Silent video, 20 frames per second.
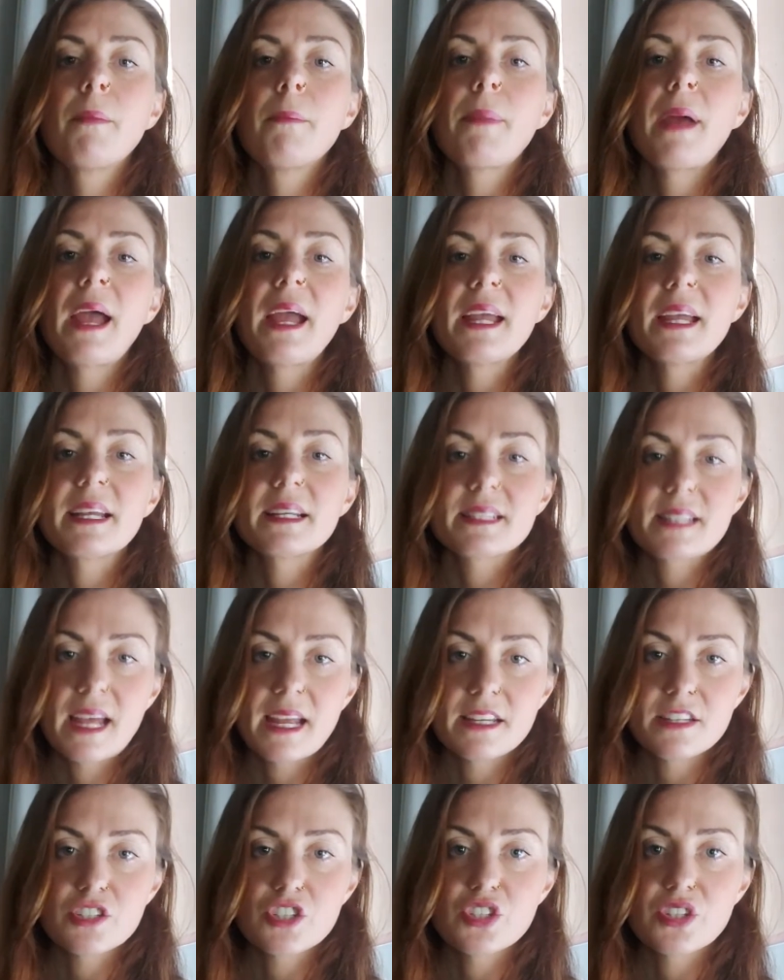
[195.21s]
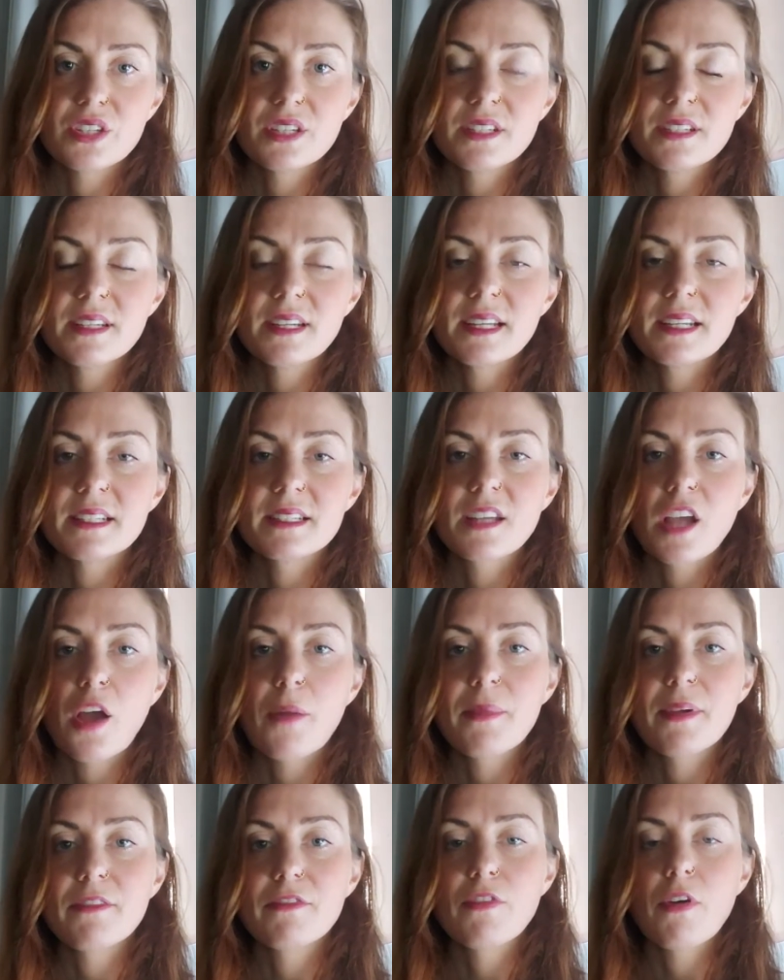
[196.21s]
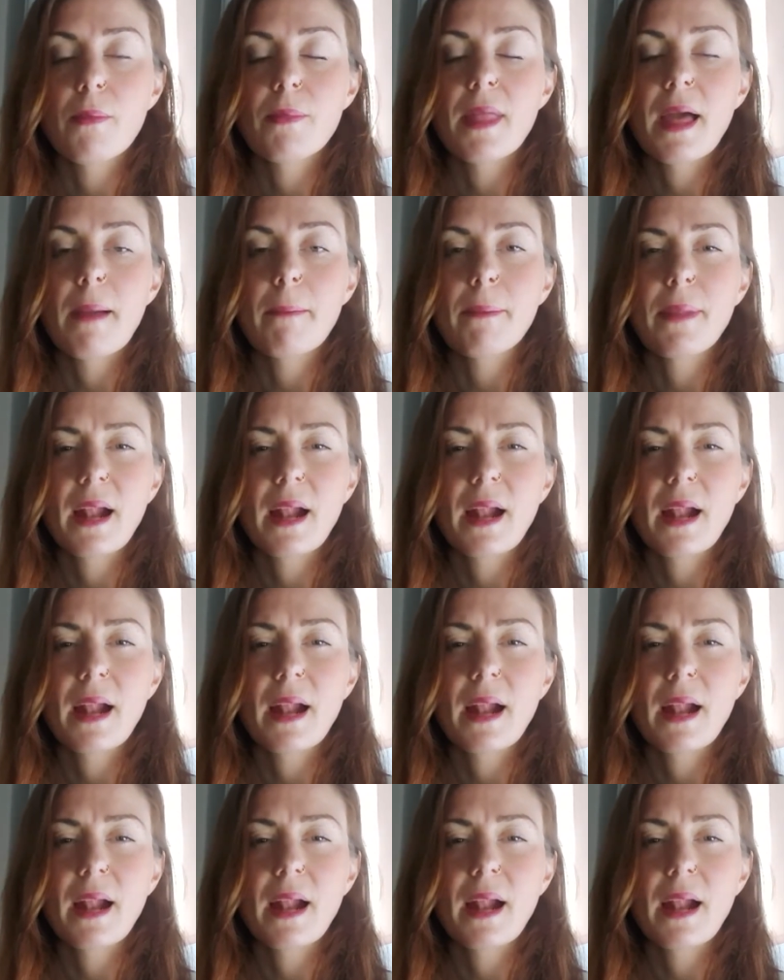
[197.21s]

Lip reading: paying attention is coming from that